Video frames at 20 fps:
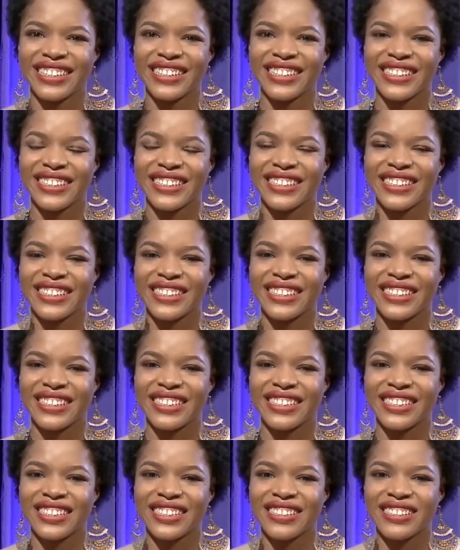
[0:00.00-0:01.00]
Uh, I'm
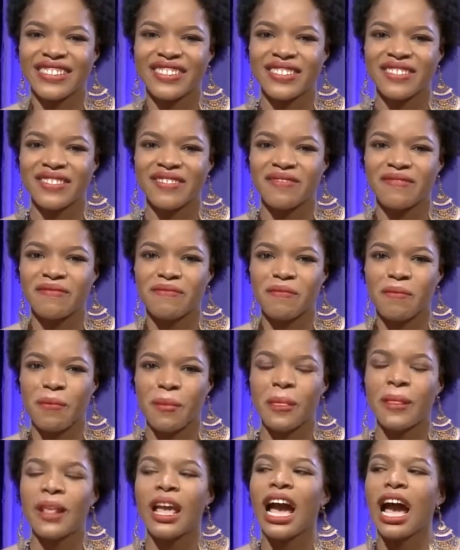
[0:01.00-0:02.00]
fine. How are you?
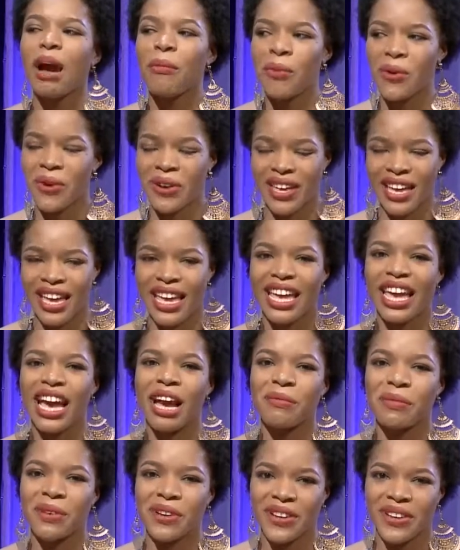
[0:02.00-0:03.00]
I'm okay.
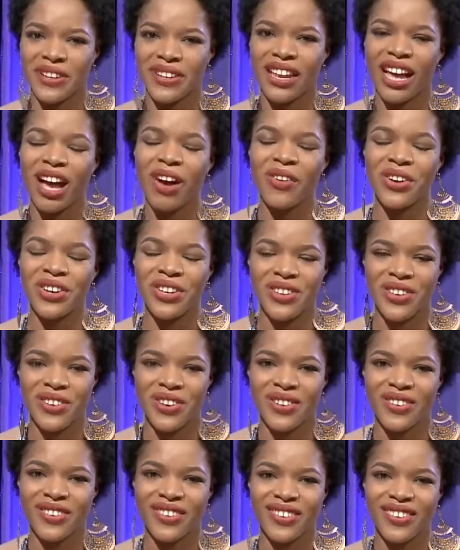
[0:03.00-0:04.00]
I'm good. How are you?
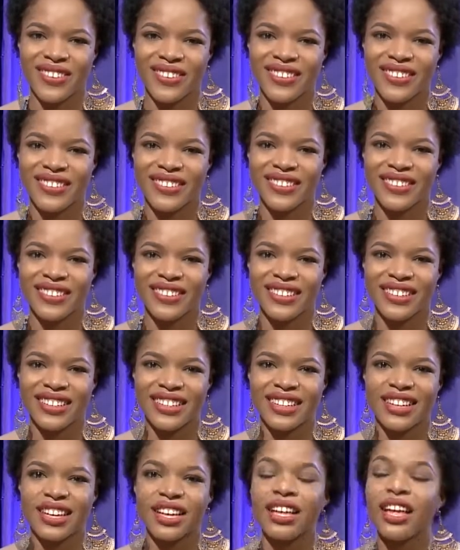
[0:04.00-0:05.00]
Yeah, you look
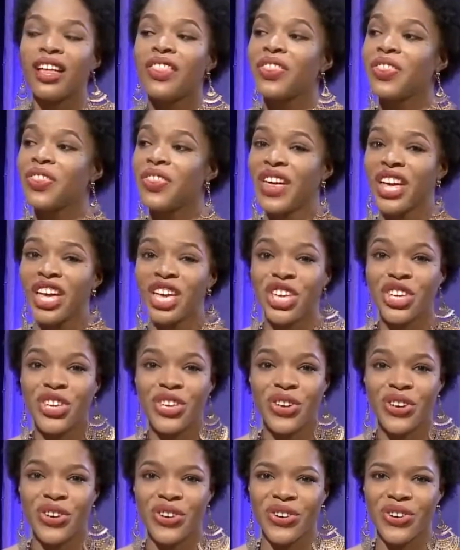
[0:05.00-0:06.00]
beautiful. Thank
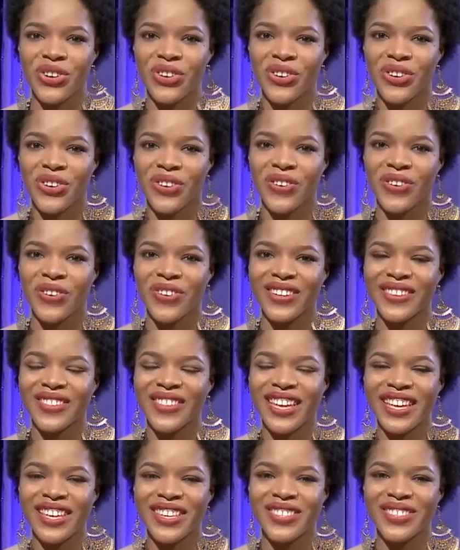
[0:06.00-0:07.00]
you.
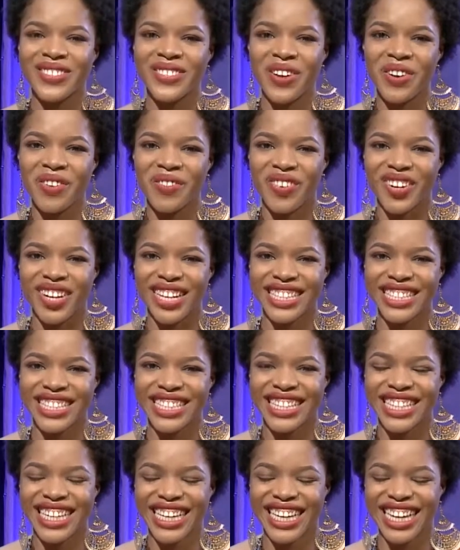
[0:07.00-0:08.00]
Thank you so much.
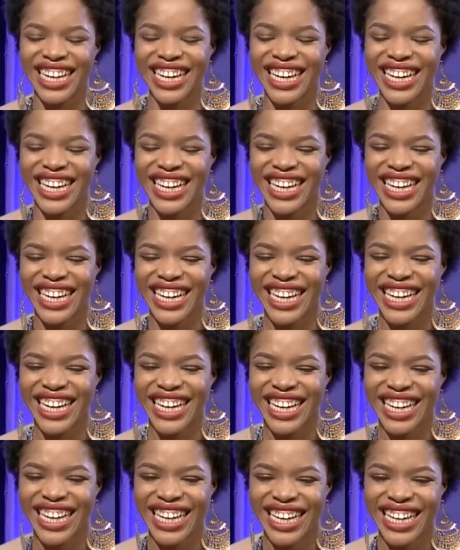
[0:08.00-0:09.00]
Please, I
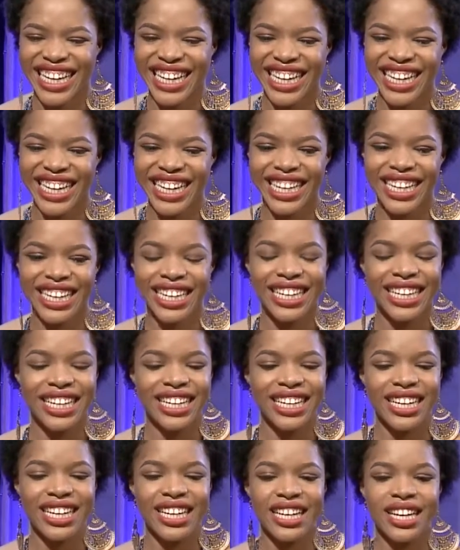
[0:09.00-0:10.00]
want to know where you come
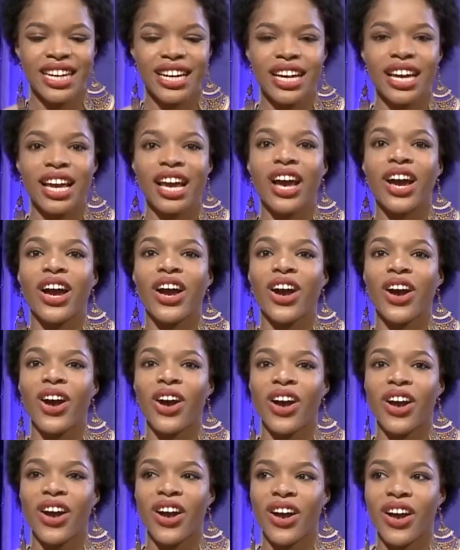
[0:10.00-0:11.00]
from. Are you from
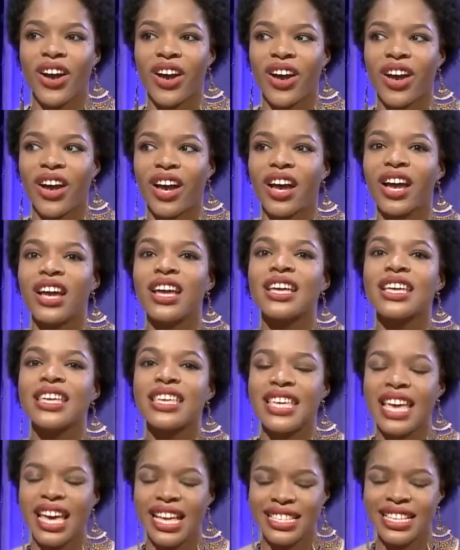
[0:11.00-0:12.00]
Delta State?
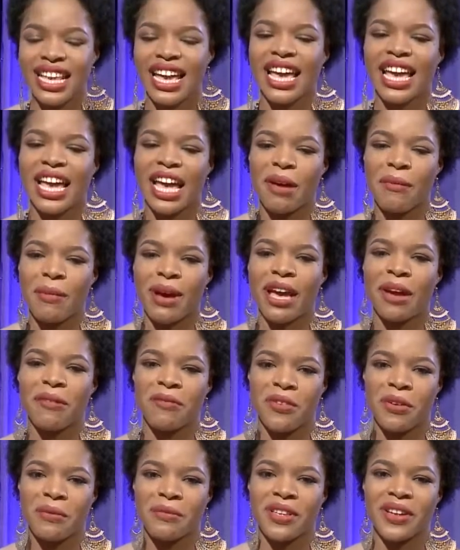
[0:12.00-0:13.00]
Yes, I am. I am
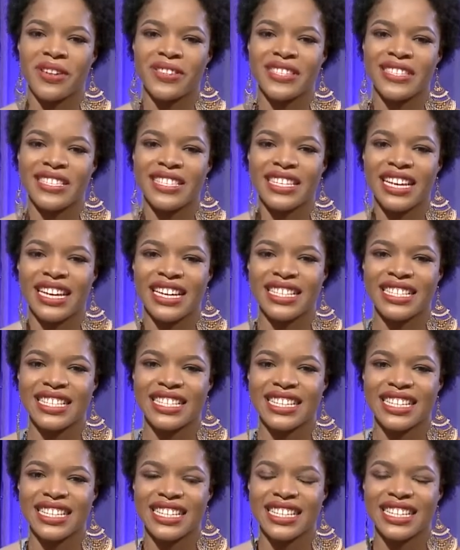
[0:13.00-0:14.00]
from Delta State.
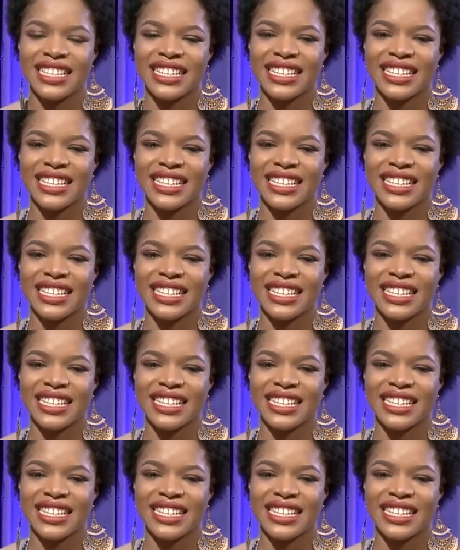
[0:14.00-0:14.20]
Deltarian.